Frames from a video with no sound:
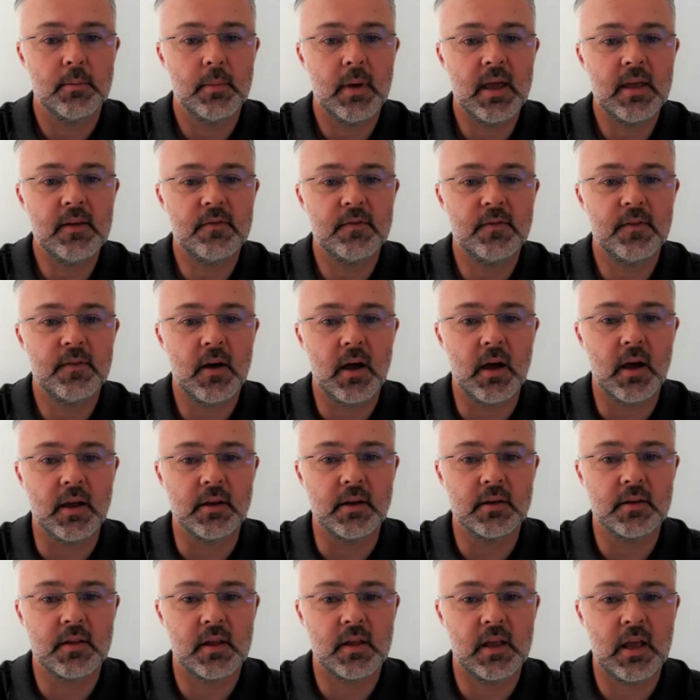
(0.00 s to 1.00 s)
may
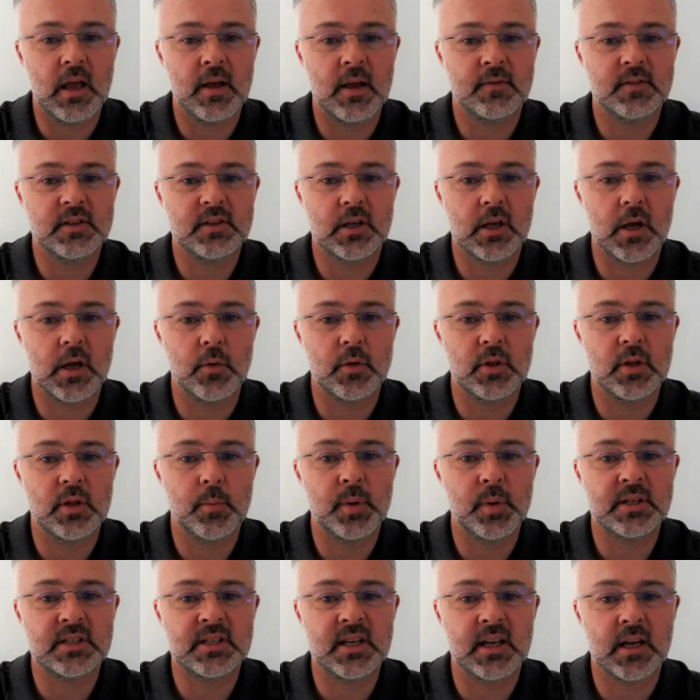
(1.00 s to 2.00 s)
find that you have to go with a
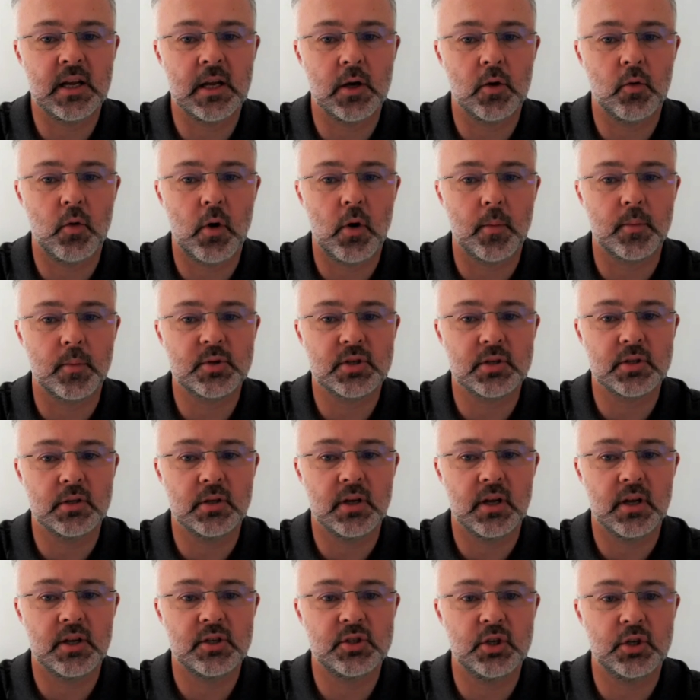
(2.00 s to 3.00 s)
particular
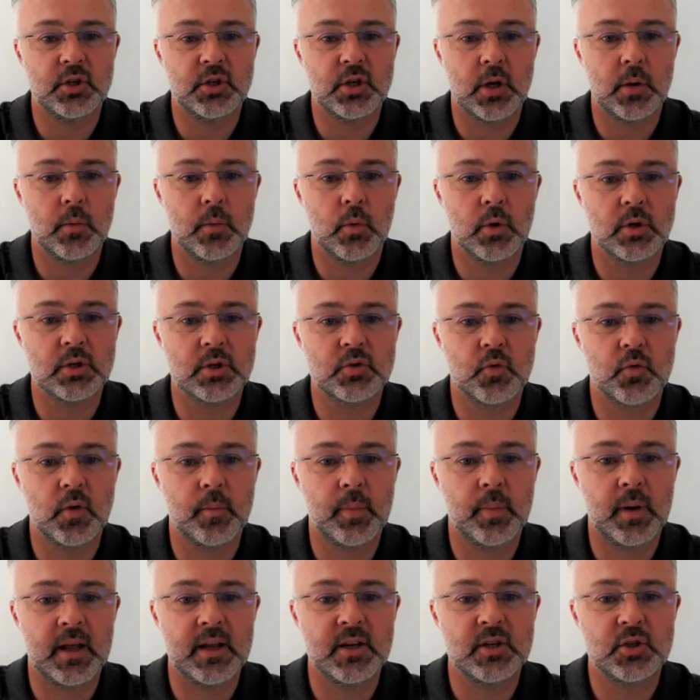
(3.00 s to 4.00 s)
option, as you don't want to
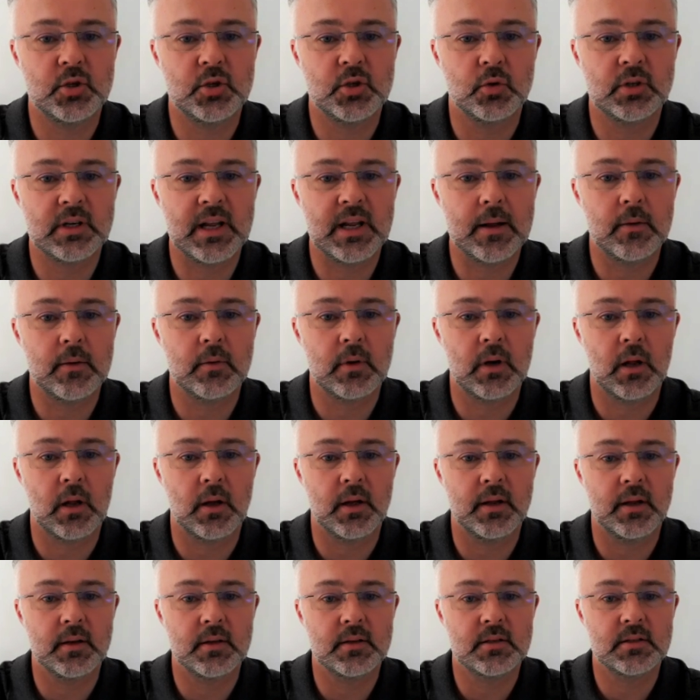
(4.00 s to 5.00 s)
replace your
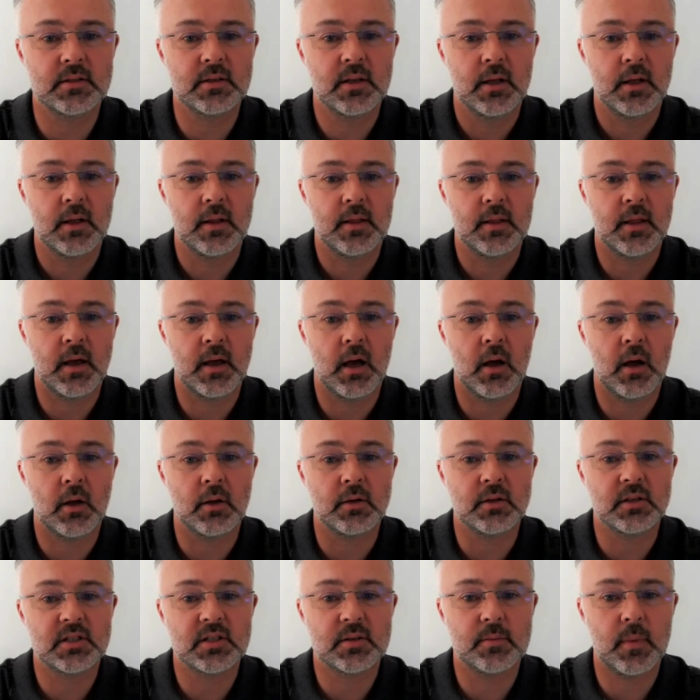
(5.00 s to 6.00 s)
downlights that
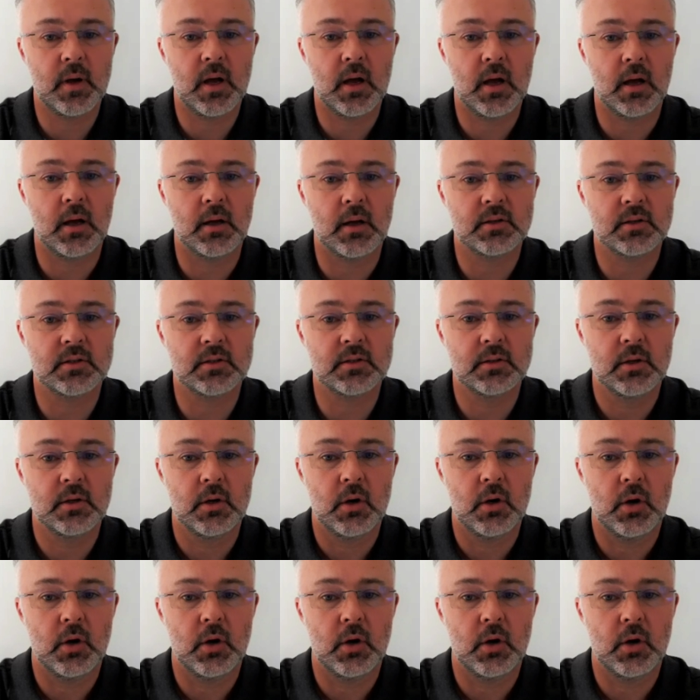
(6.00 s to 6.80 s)
aren't smart,